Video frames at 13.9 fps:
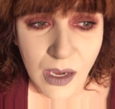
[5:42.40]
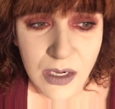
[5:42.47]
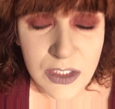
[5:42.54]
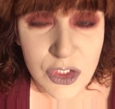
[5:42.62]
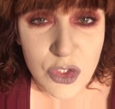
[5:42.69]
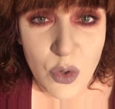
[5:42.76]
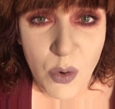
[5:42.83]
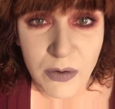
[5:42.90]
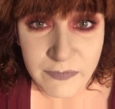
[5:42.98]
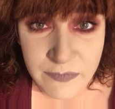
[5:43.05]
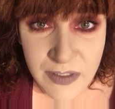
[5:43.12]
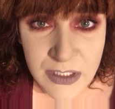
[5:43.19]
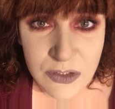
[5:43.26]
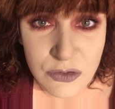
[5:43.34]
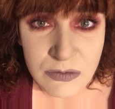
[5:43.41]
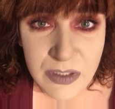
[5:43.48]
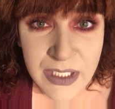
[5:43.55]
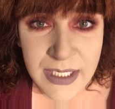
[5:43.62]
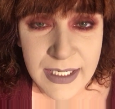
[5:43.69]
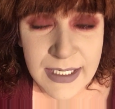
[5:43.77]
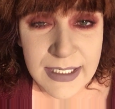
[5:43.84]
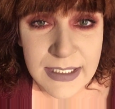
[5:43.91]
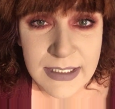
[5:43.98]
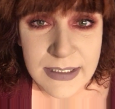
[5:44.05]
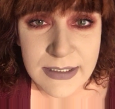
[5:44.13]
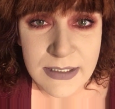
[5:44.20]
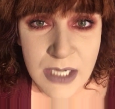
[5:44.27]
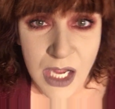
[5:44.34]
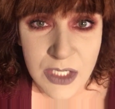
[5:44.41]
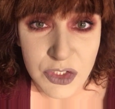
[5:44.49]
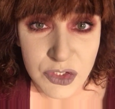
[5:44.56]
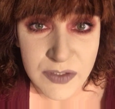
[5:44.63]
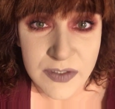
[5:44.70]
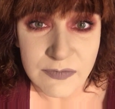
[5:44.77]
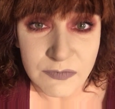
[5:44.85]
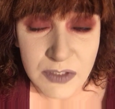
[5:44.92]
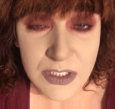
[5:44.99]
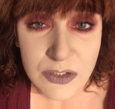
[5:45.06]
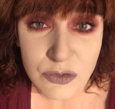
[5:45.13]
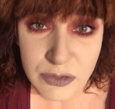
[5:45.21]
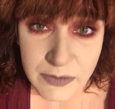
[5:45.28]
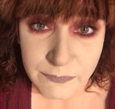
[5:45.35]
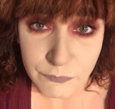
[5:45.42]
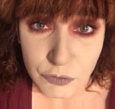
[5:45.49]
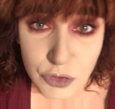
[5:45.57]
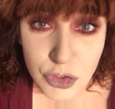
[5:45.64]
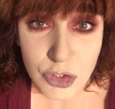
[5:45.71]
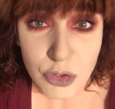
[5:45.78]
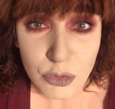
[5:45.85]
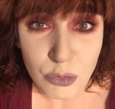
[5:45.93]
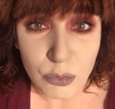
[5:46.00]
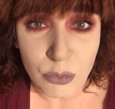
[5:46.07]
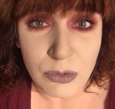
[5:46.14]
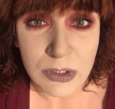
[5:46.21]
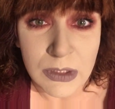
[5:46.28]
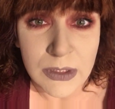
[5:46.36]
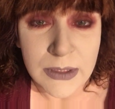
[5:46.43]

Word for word: your victory is not just a victory for you.